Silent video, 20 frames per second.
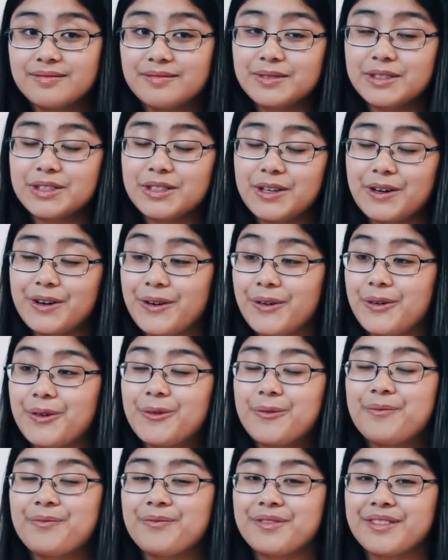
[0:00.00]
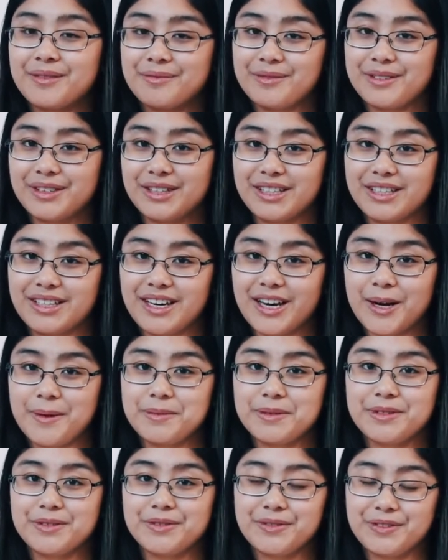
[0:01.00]
So I'm really
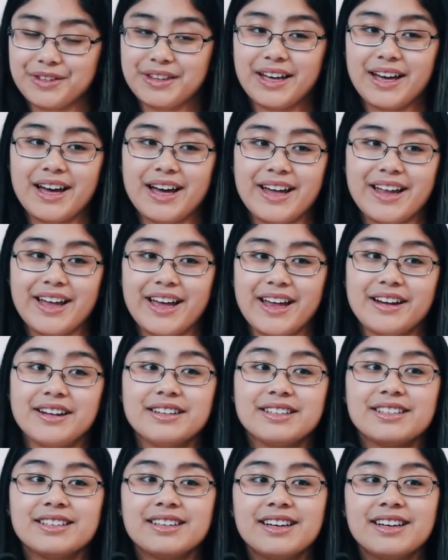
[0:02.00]
hyped for that, and